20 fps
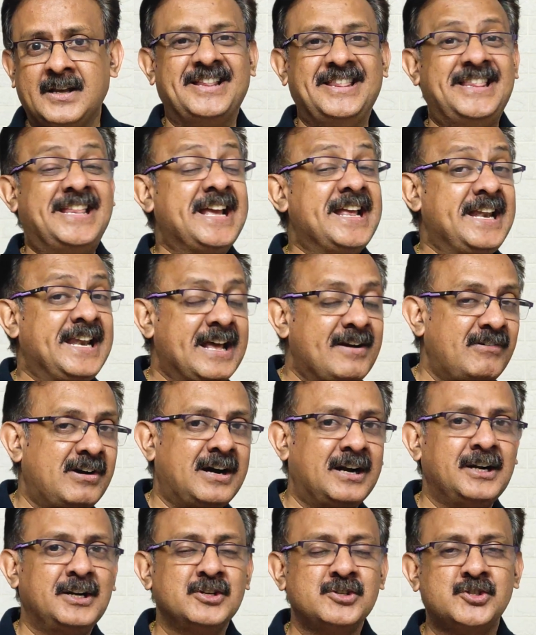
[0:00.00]
They never
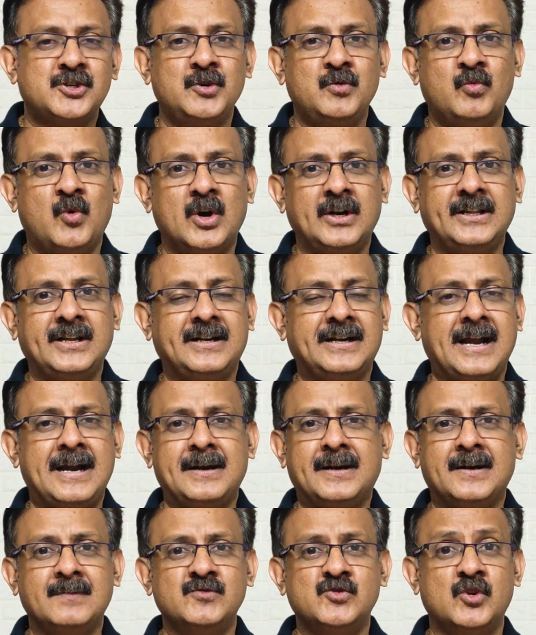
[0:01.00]
understood what the
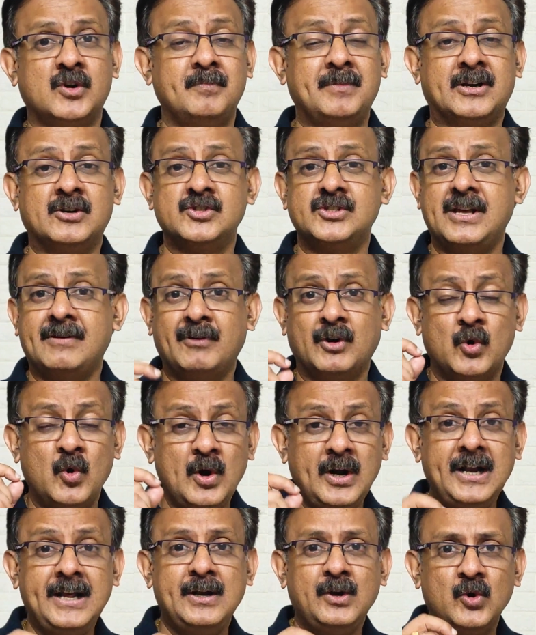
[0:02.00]
tantrums were because they were
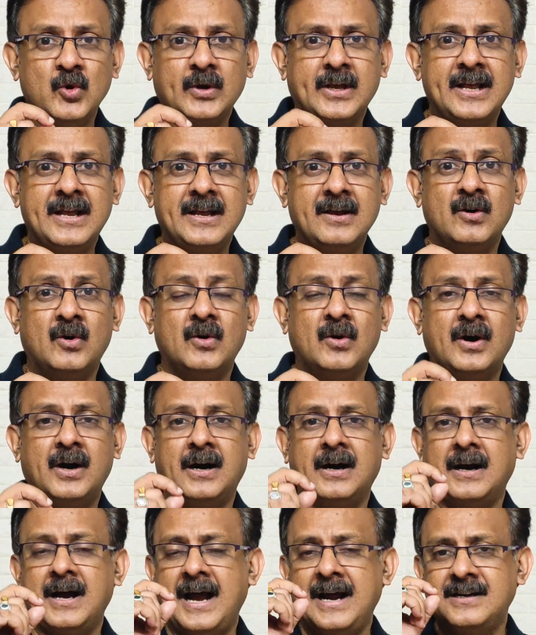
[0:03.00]
only looking
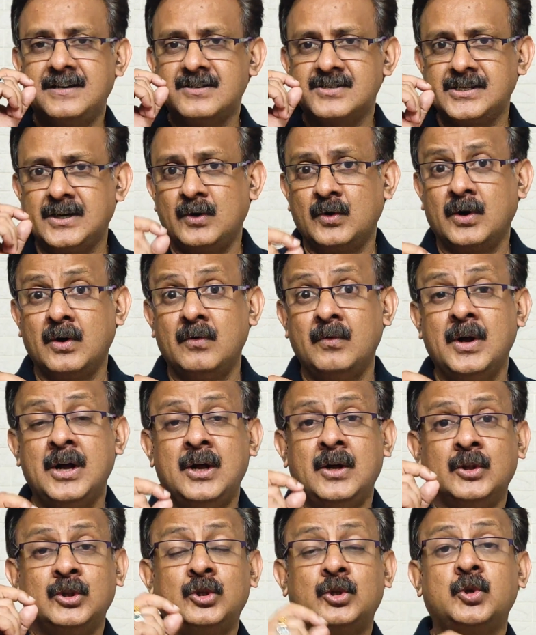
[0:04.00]
at Saurav
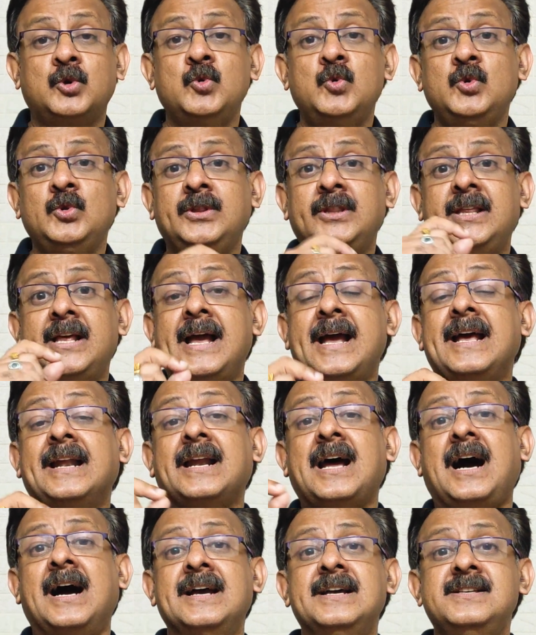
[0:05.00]
through
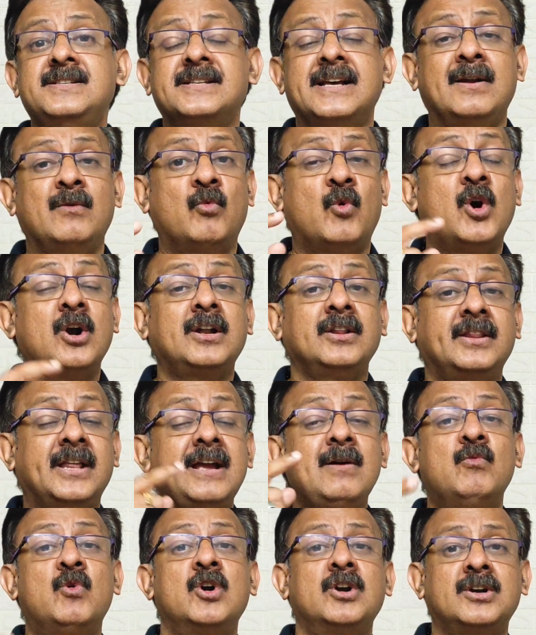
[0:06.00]
their eyes and what they
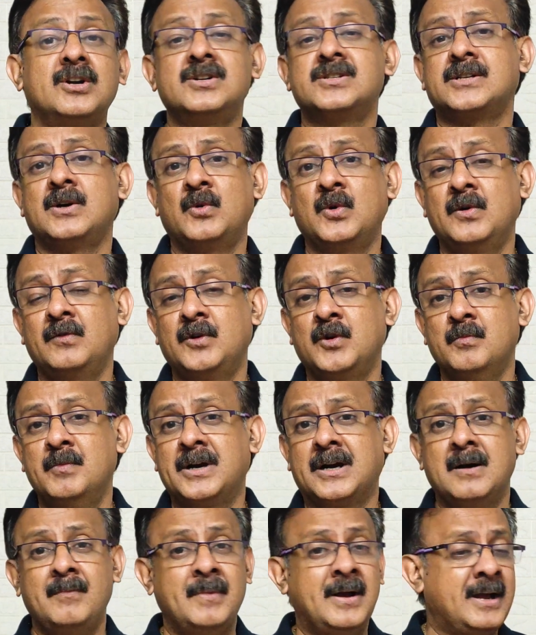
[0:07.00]
wanted Saurav to
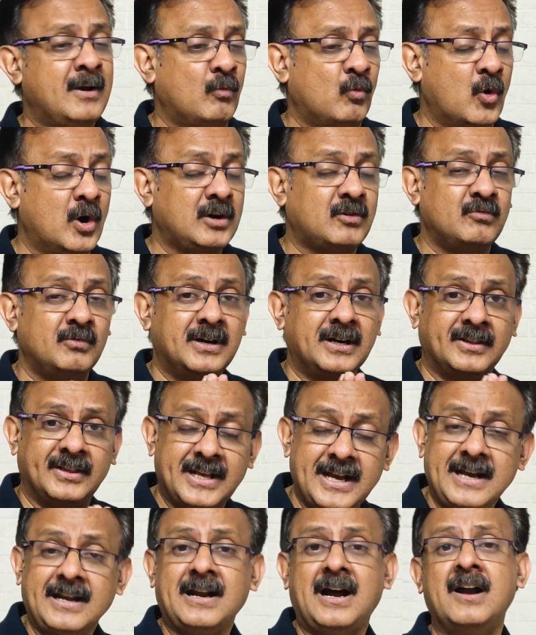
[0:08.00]
become, what were
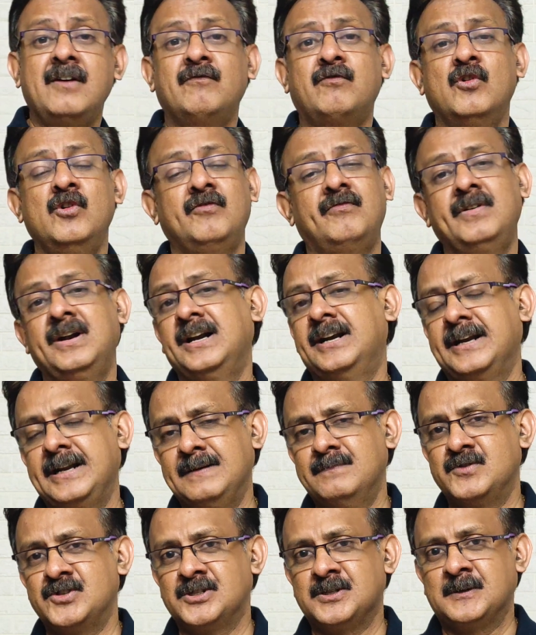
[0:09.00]
their unfulfilled
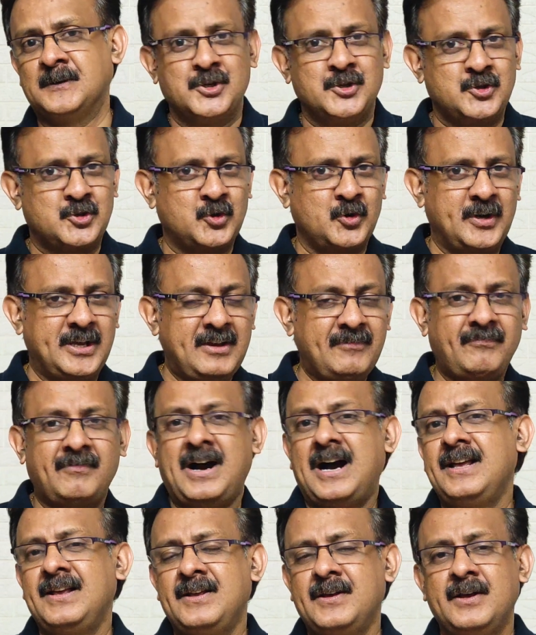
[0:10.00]
dreams. So
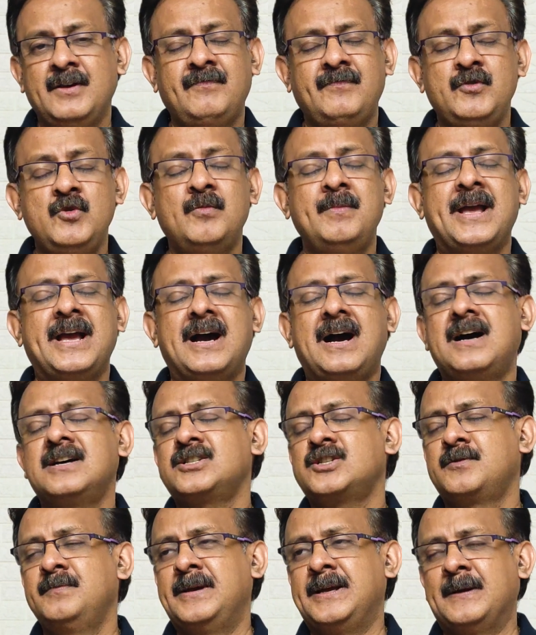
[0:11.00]
if you may
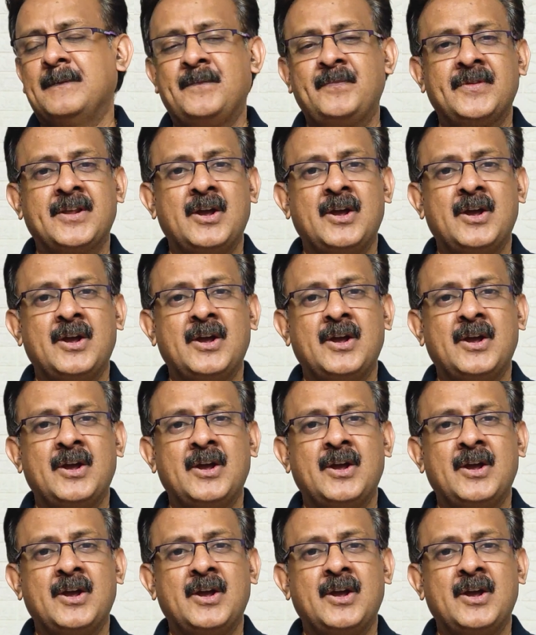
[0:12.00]
ask me,